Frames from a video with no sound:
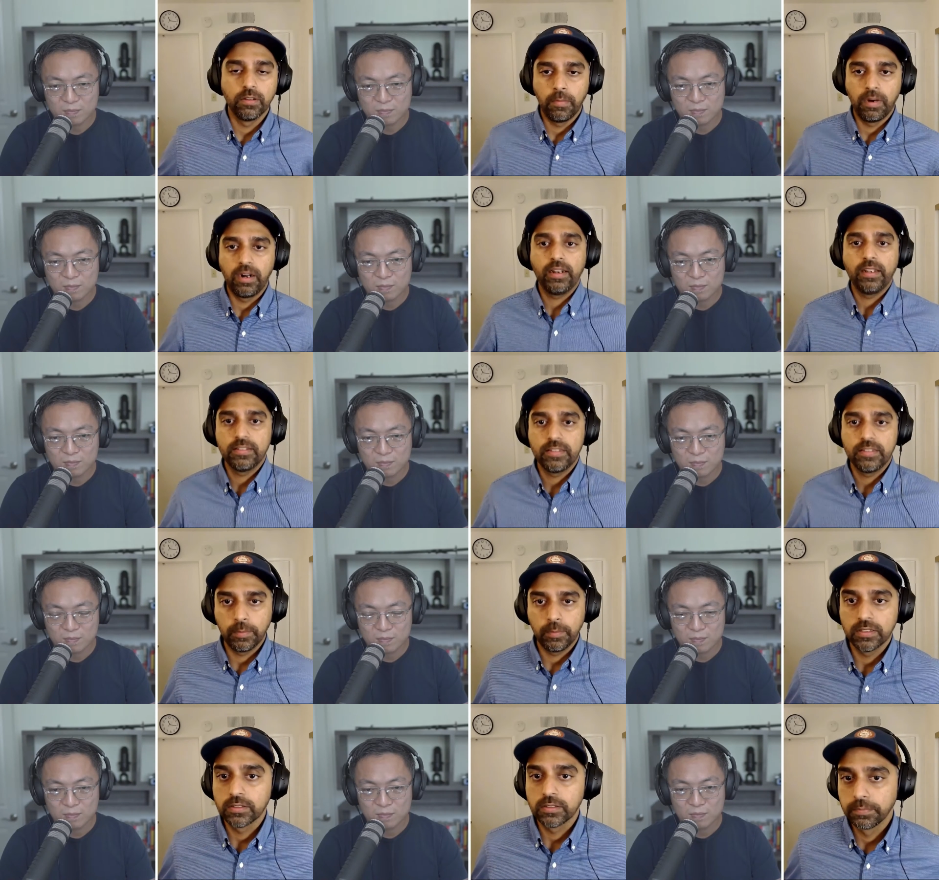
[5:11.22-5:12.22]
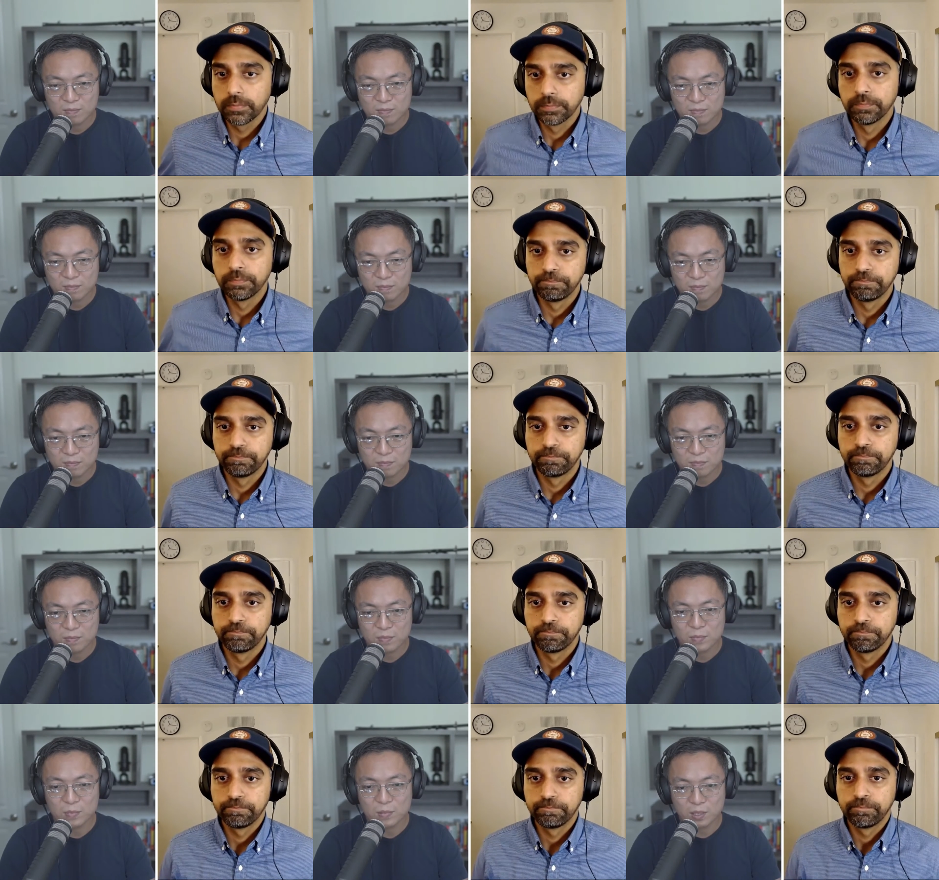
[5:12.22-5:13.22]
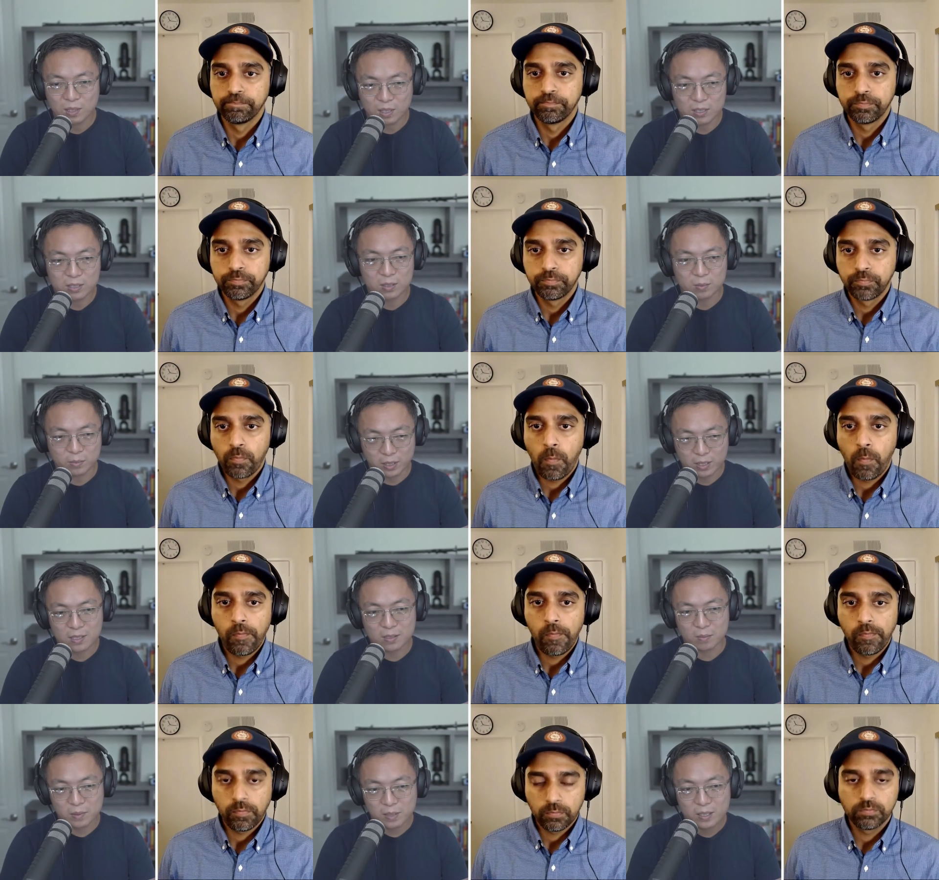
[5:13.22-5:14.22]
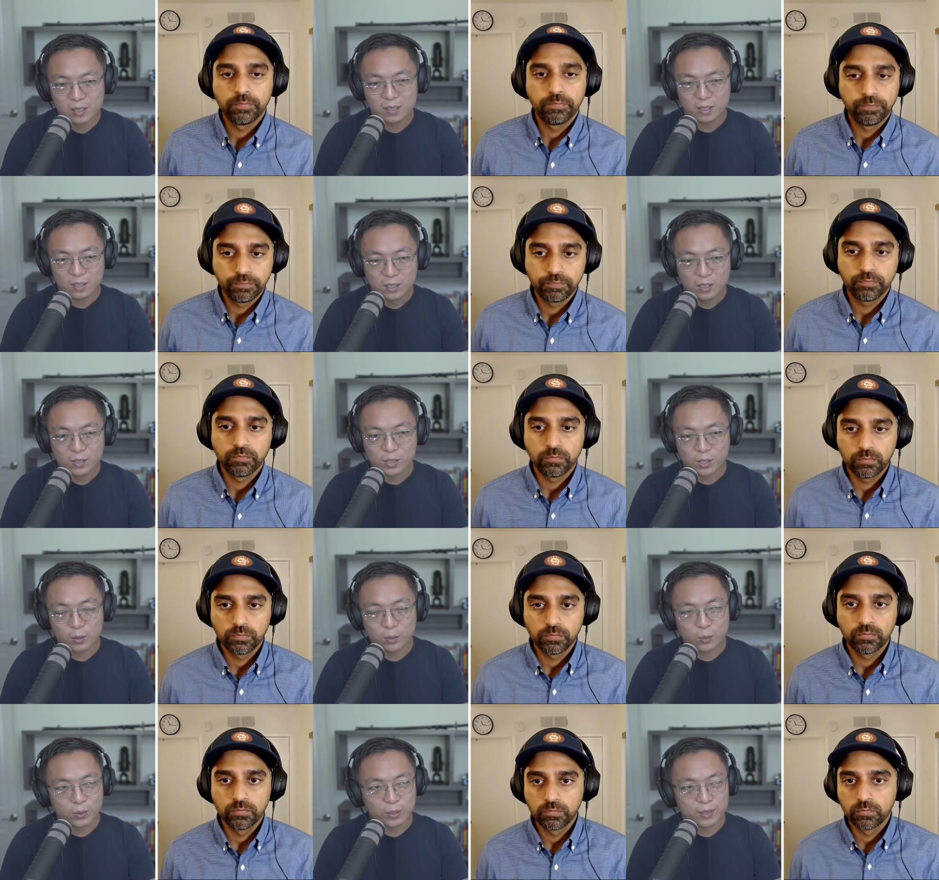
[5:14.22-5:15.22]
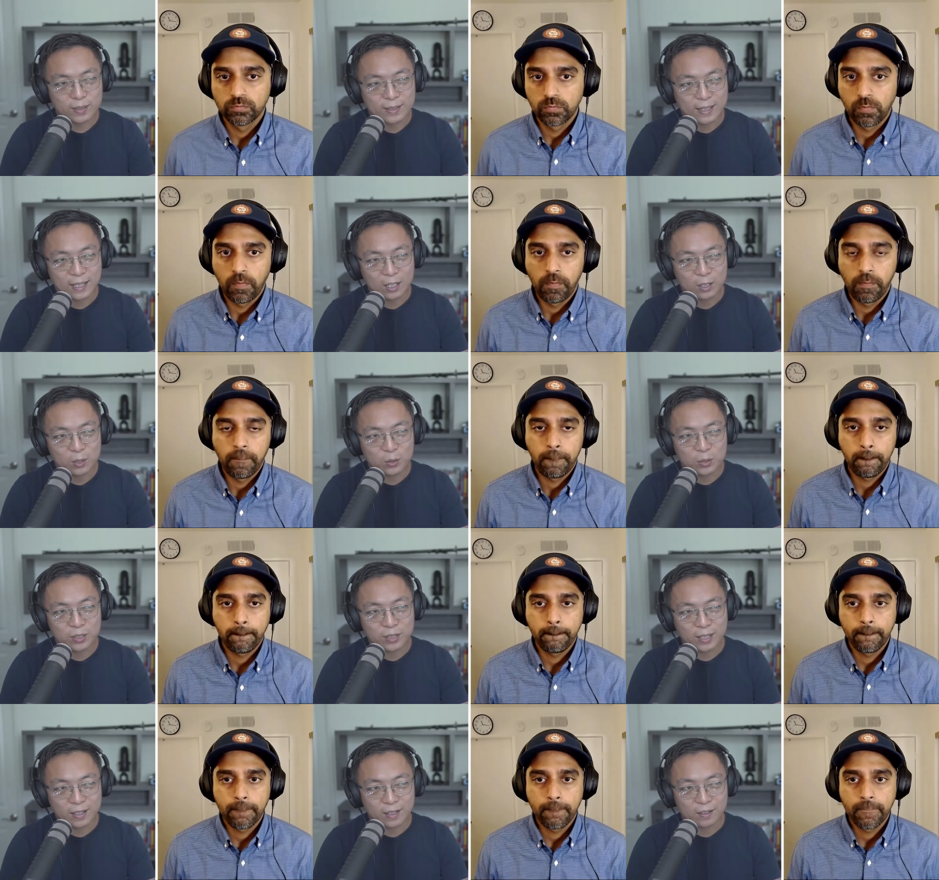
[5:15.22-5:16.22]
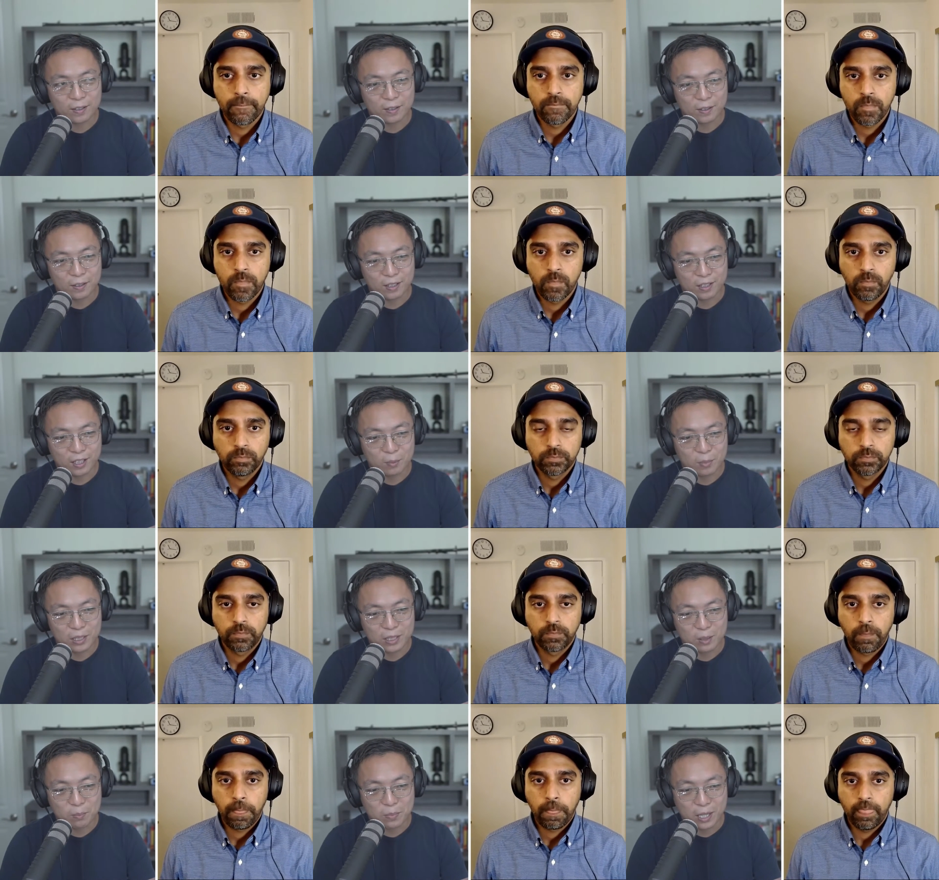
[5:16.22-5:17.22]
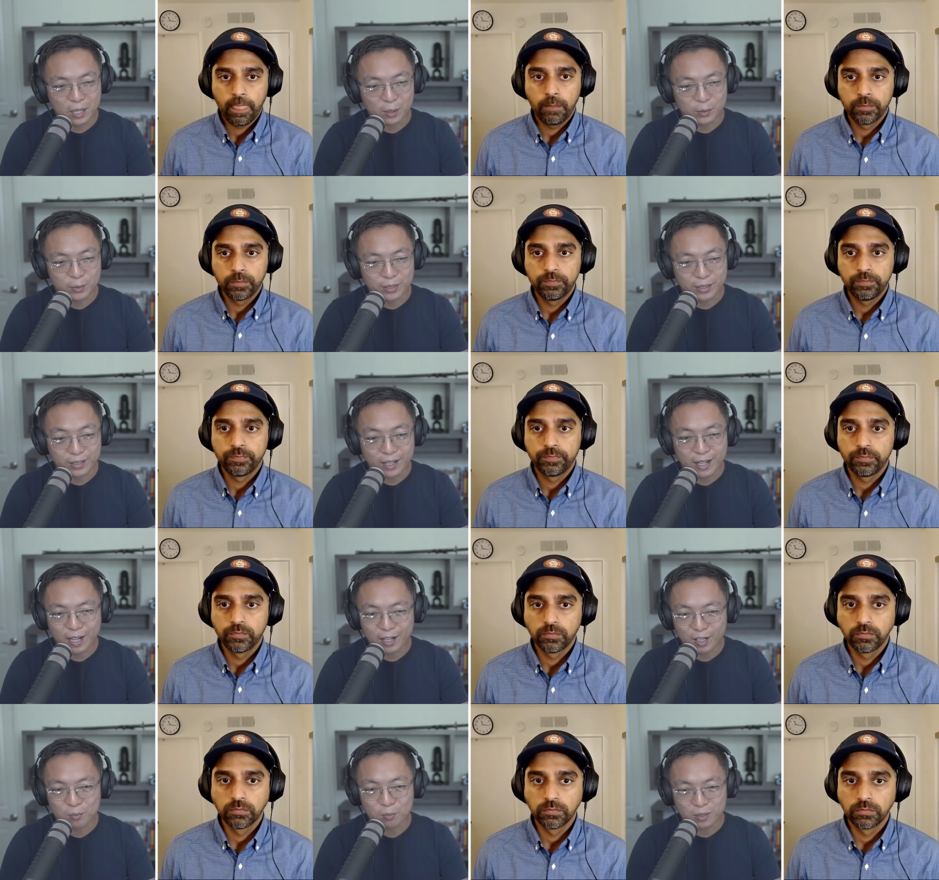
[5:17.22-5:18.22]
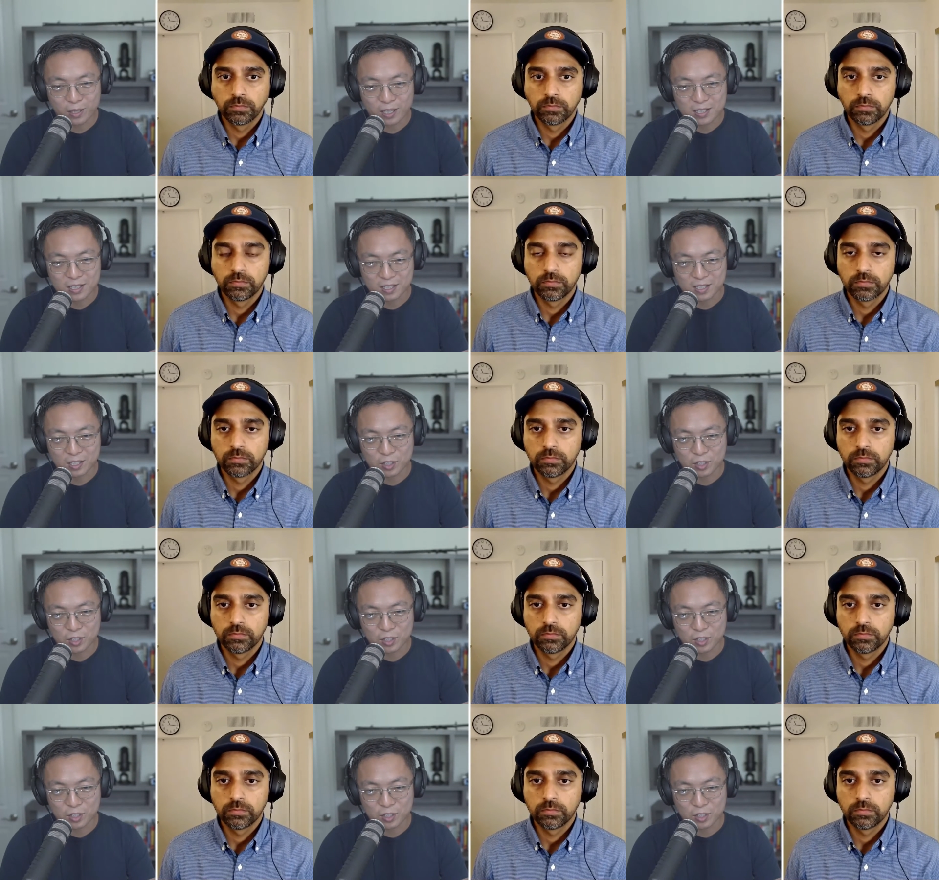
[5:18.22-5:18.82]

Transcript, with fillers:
Speaker 1: market segments
Speaker 2: awesome awesome so can you tell a little bit about the hiring process at